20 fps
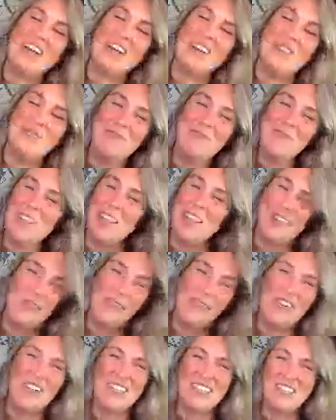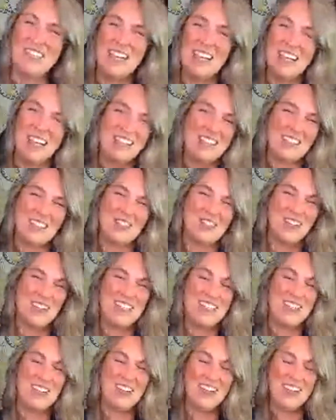up like 30 seconds,
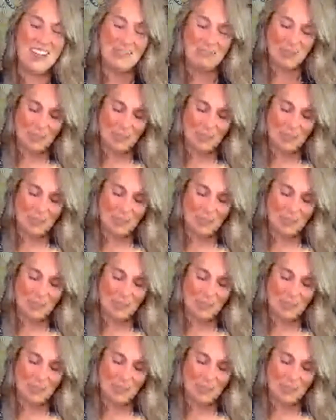erase all that